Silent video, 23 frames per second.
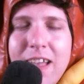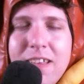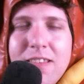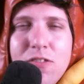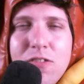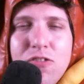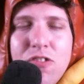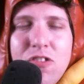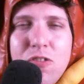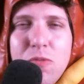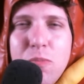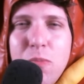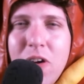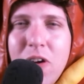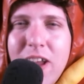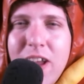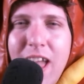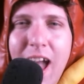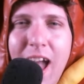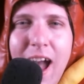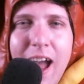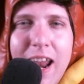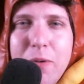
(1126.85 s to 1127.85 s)
So she's more
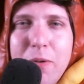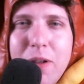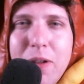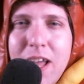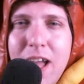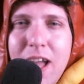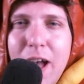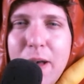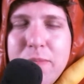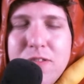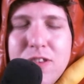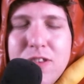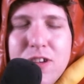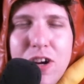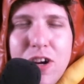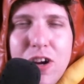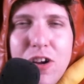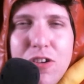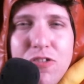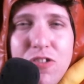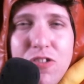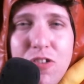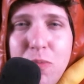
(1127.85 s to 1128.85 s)
catty when it comes to
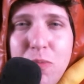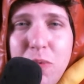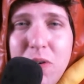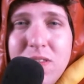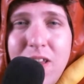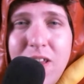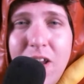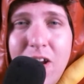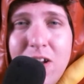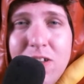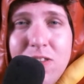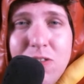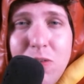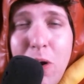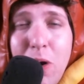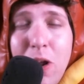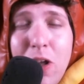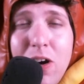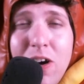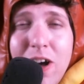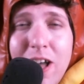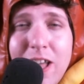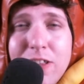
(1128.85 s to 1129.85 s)
girls. She's more
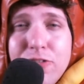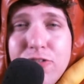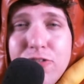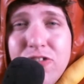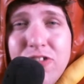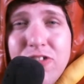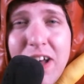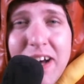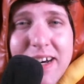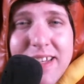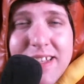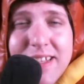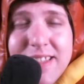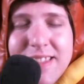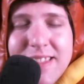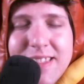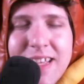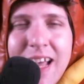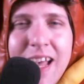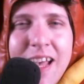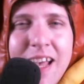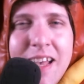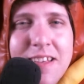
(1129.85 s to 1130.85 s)
territorial and jealous.
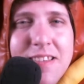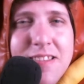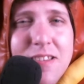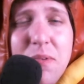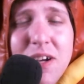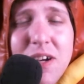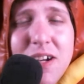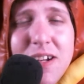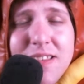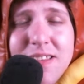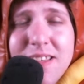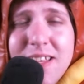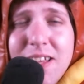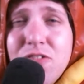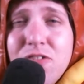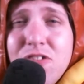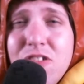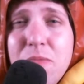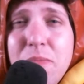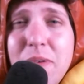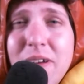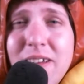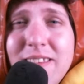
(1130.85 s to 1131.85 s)
So we're going to see if
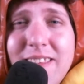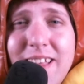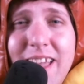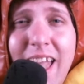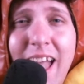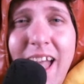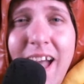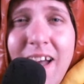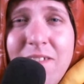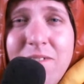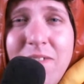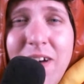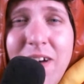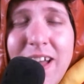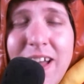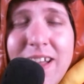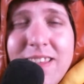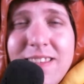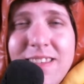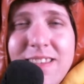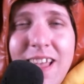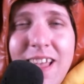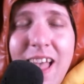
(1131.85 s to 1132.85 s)
she brings the cat
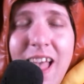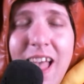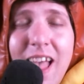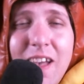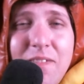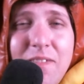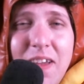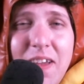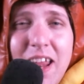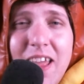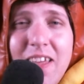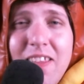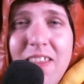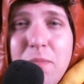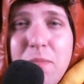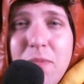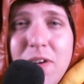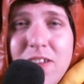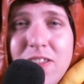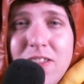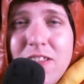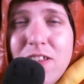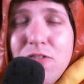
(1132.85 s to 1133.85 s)
fights, if any of them
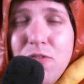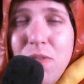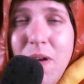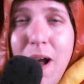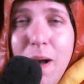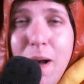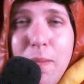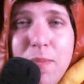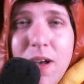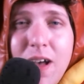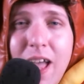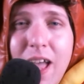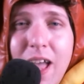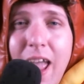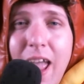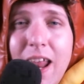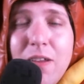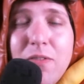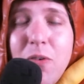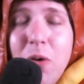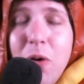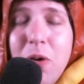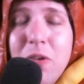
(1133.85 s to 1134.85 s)
bring the drama,
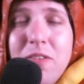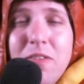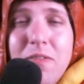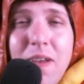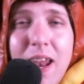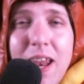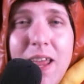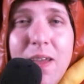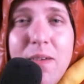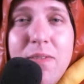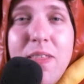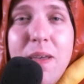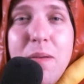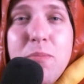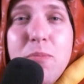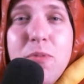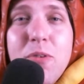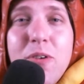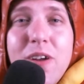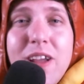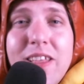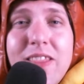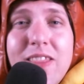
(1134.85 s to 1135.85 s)
and of course if any of them
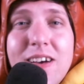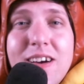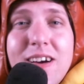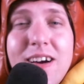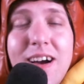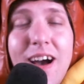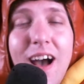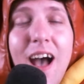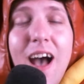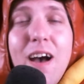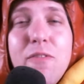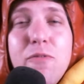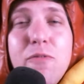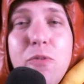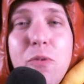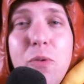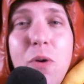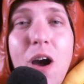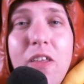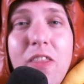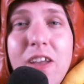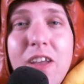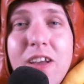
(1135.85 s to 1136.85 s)
bring the love.
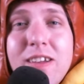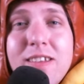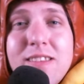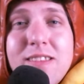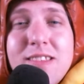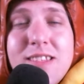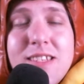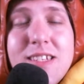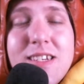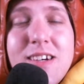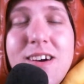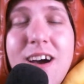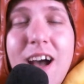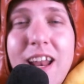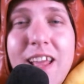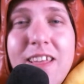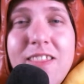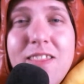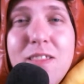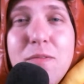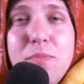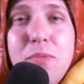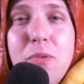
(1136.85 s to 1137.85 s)
Are they going to steal any
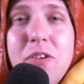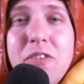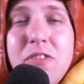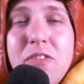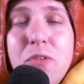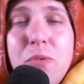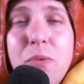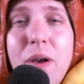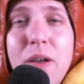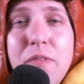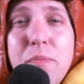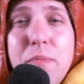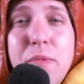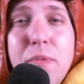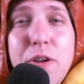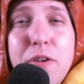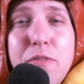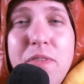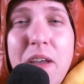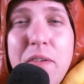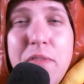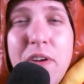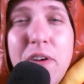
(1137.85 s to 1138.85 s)
of the boys away from your
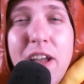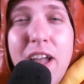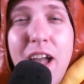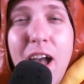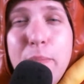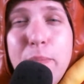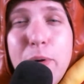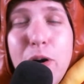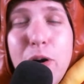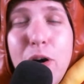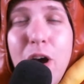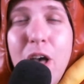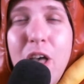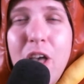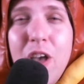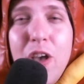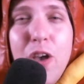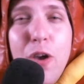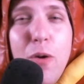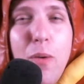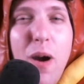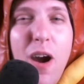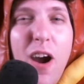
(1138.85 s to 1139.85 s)
favorite couple?
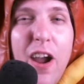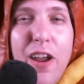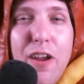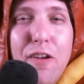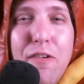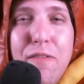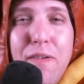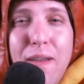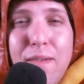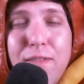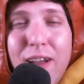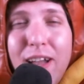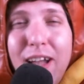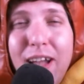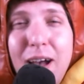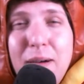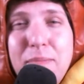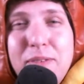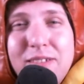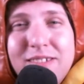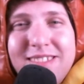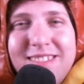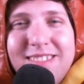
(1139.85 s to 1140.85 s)
Who are your favorite
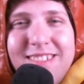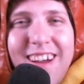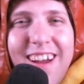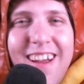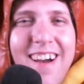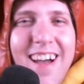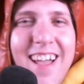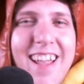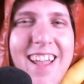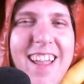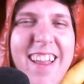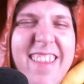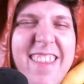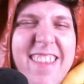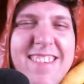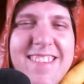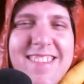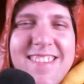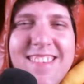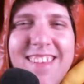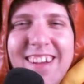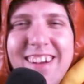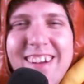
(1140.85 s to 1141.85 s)
couples? Are you liking the
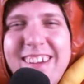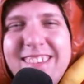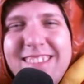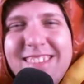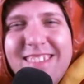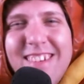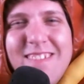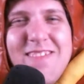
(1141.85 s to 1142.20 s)
series?